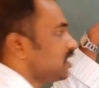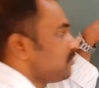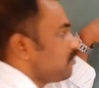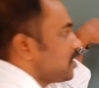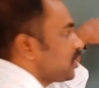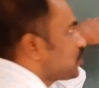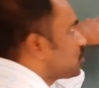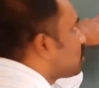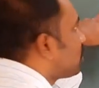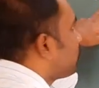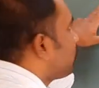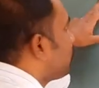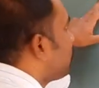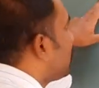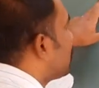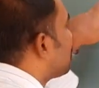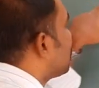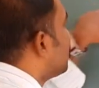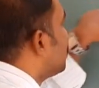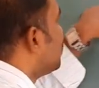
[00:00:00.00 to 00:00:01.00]
Image of
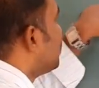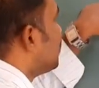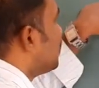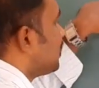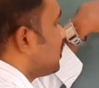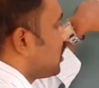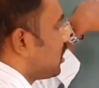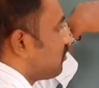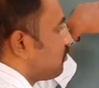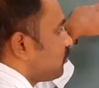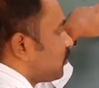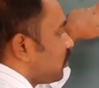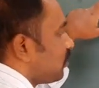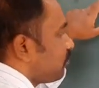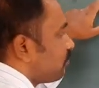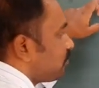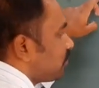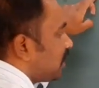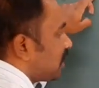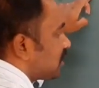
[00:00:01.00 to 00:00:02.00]
1, f
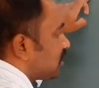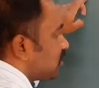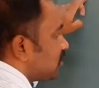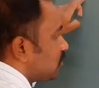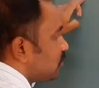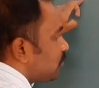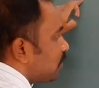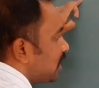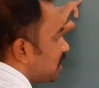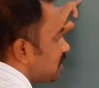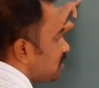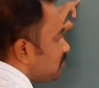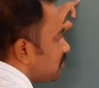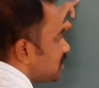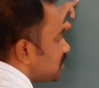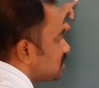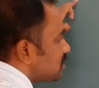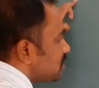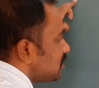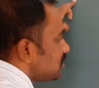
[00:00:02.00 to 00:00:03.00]
of 1
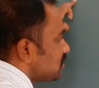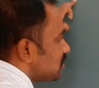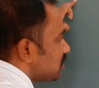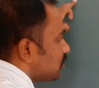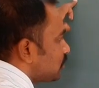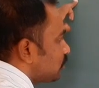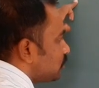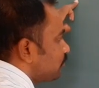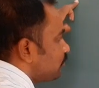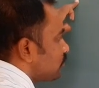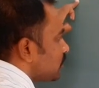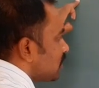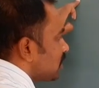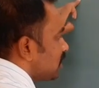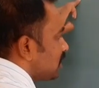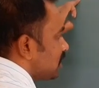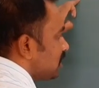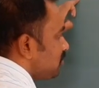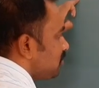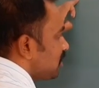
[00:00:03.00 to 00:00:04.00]
image is 2.
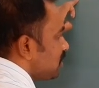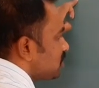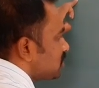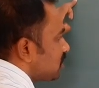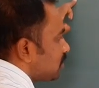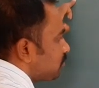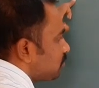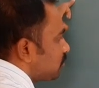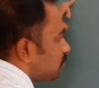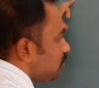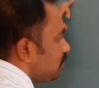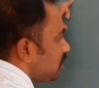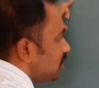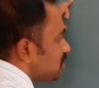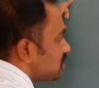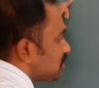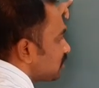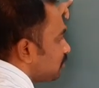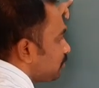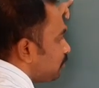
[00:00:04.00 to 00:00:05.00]
Image of 2
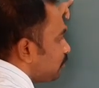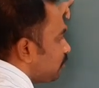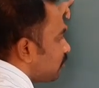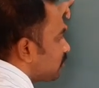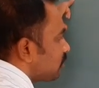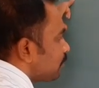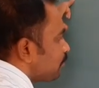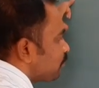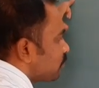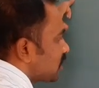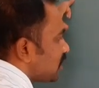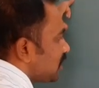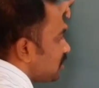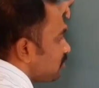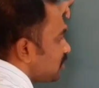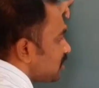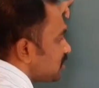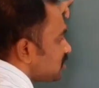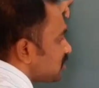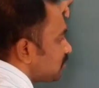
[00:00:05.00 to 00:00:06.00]
is 4.
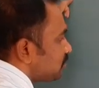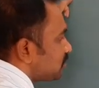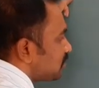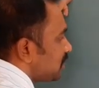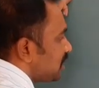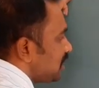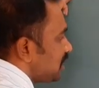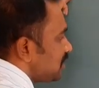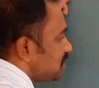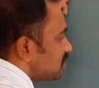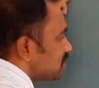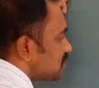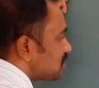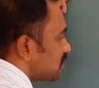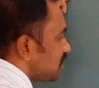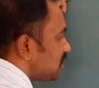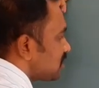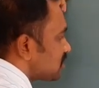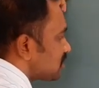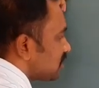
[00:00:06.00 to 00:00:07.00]
Image of 3 is
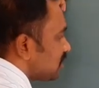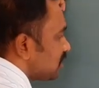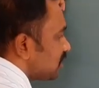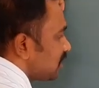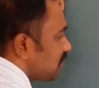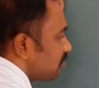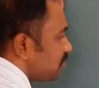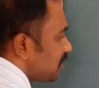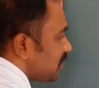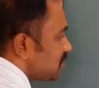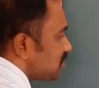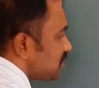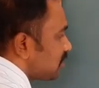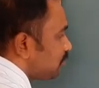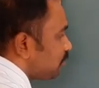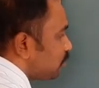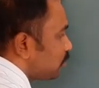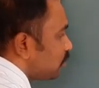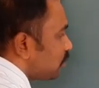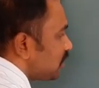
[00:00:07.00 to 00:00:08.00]
6. Image
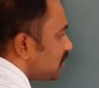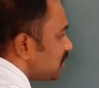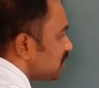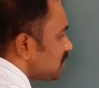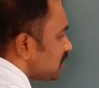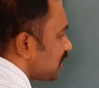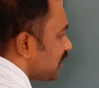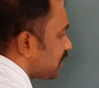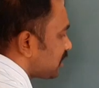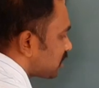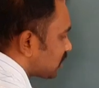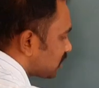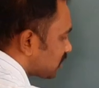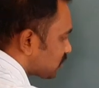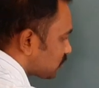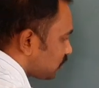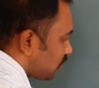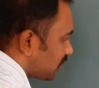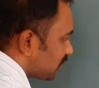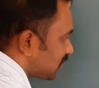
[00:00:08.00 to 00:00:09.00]
of 4 is 8.
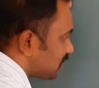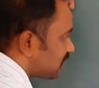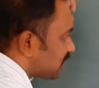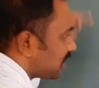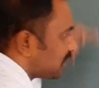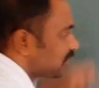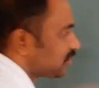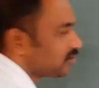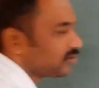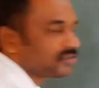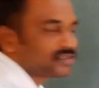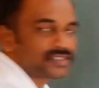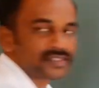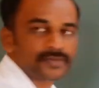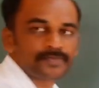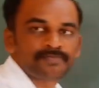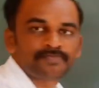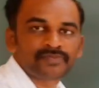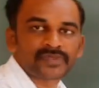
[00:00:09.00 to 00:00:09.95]
So on it continues.